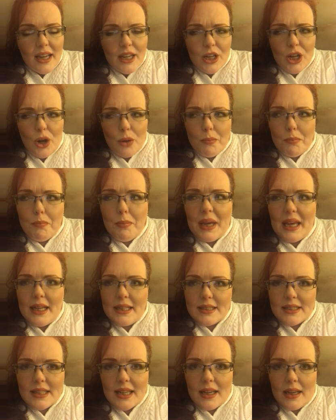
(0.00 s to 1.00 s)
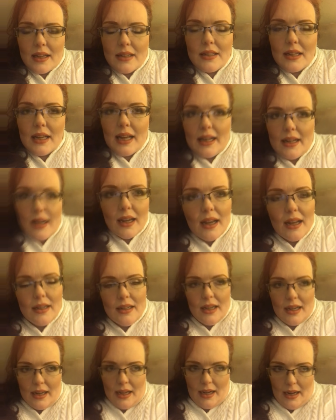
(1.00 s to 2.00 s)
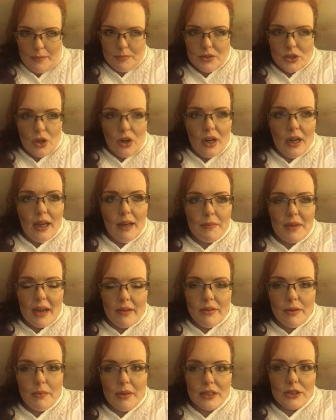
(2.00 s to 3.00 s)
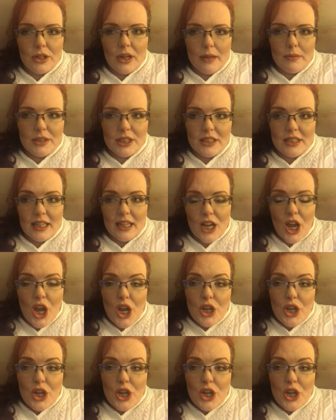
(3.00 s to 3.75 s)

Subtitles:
You know, B said, and I'm sorry I'm having to mention her name, she said,